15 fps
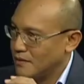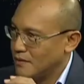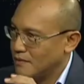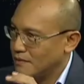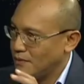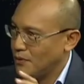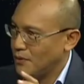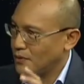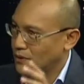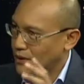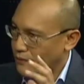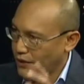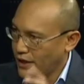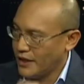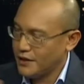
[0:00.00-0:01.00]

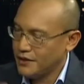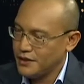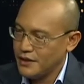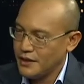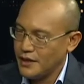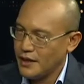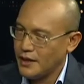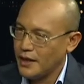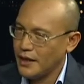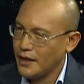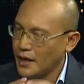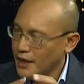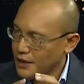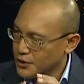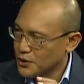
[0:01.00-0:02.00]
for energy, and
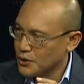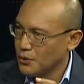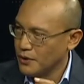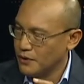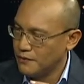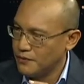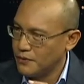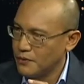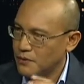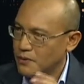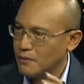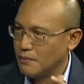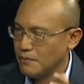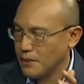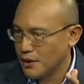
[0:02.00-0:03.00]
less so in food
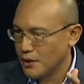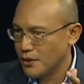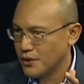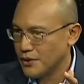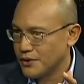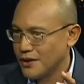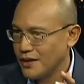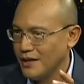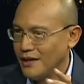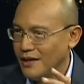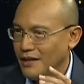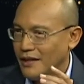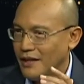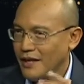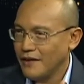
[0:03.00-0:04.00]
because
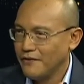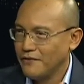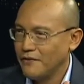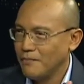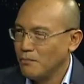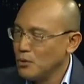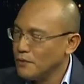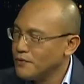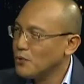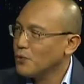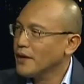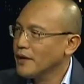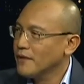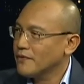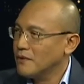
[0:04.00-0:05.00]
they have moved
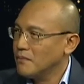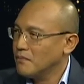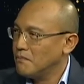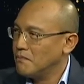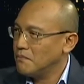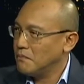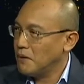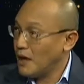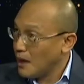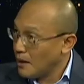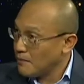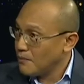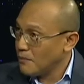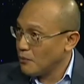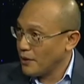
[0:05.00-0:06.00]
away from
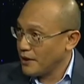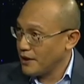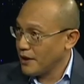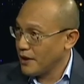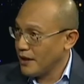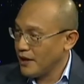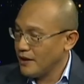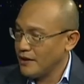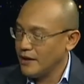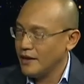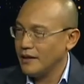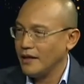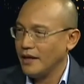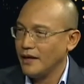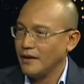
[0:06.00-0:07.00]
palm where they can,
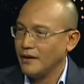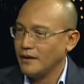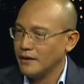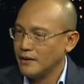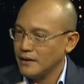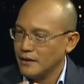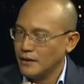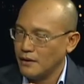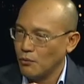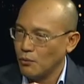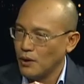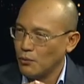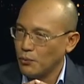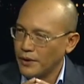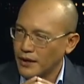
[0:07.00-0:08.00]
and
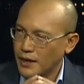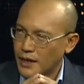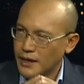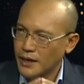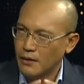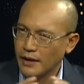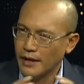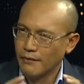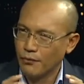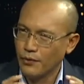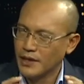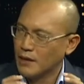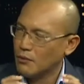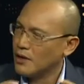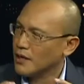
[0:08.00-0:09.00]
what we are now left with
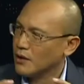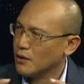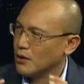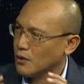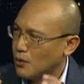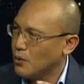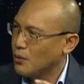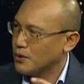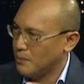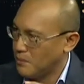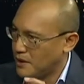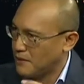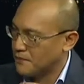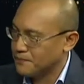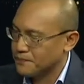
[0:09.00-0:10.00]
are what I call a core demand.